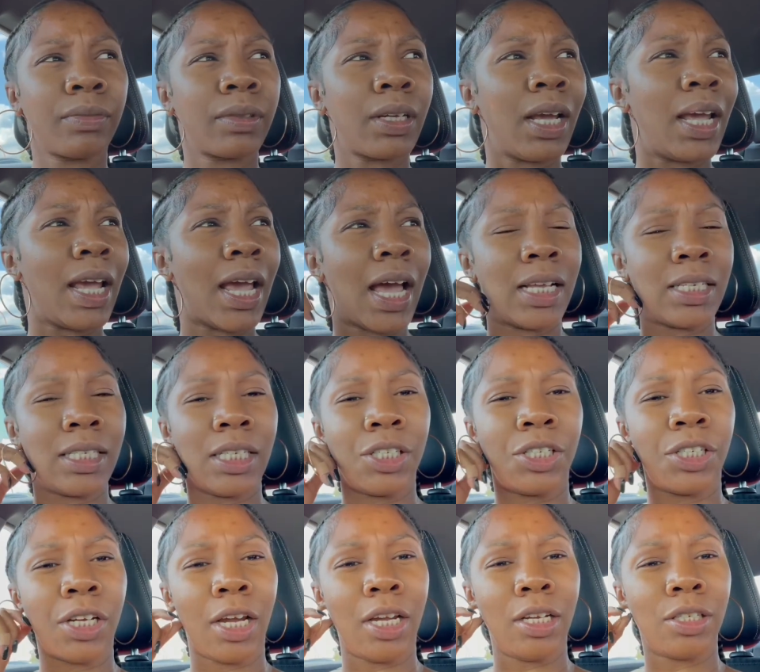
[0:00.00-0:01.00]
he has his
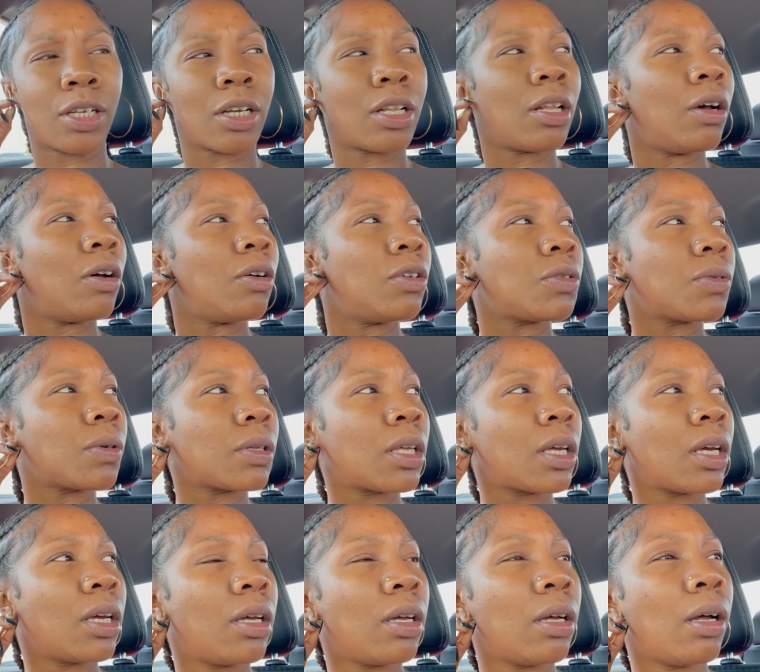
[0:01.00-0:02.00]
change of clothes with
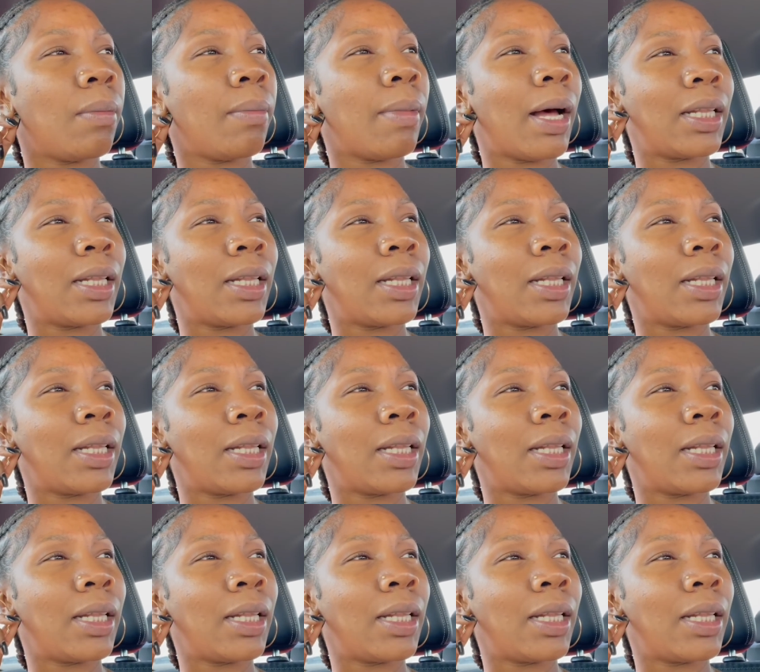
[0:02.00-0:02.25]
him.